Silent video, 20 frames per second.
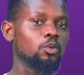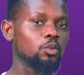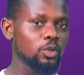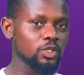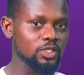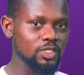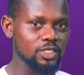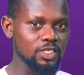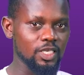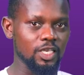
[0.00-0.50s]

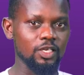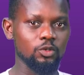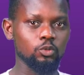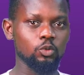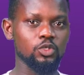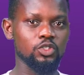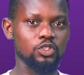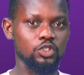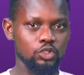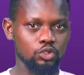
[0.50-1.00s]
What then
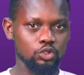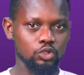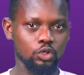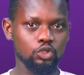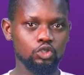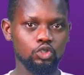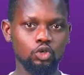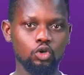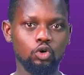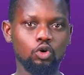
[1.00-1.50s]
was the
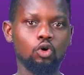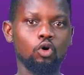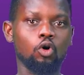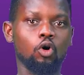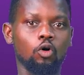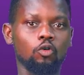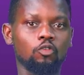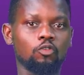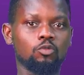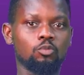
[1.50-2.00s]
structure
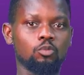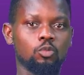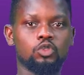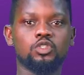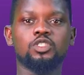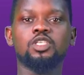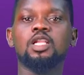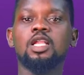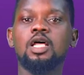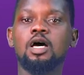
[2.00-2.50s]
of
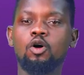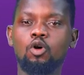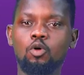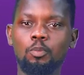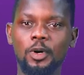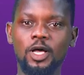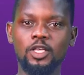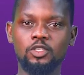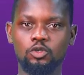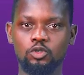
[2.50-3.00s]
Murtala
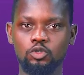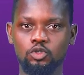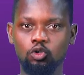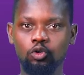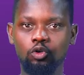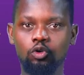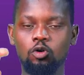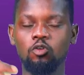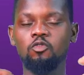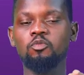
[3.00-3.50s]

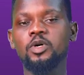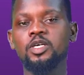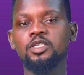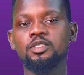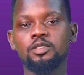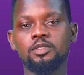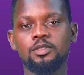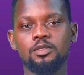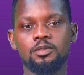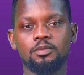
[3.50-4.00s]
Obasanjo
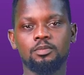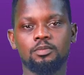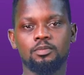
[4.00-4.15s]
government?